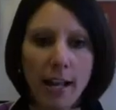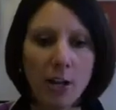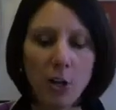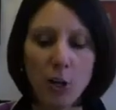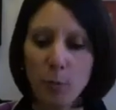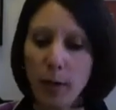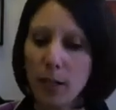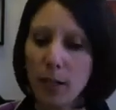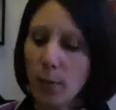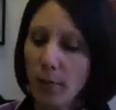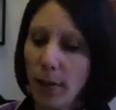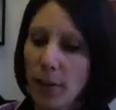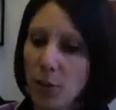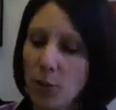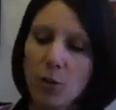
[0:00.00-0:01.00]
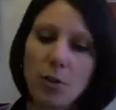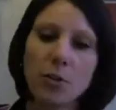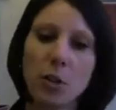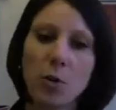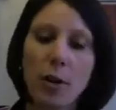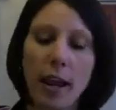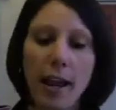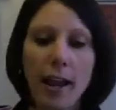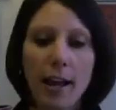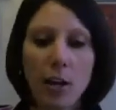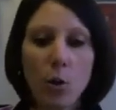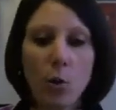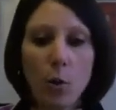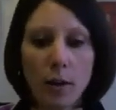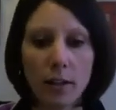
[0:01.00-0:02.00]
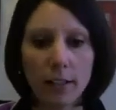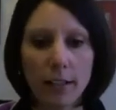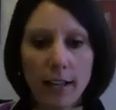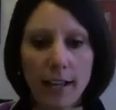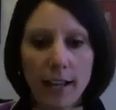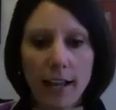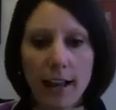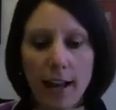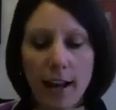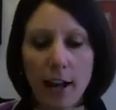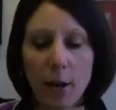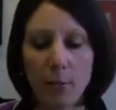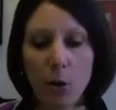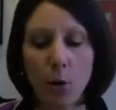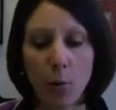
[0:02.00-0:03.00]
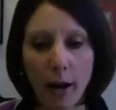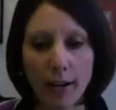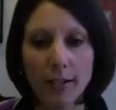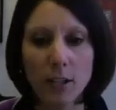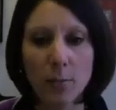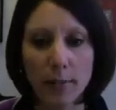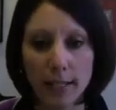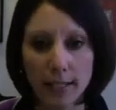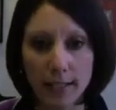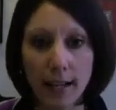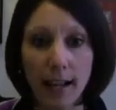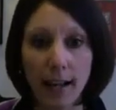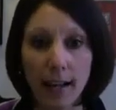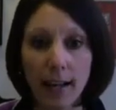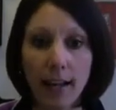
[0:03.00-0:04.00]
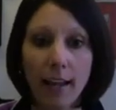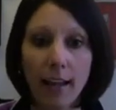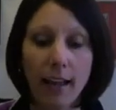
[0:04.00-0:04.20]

just be as professional as you can, quickly um, correct the mistake,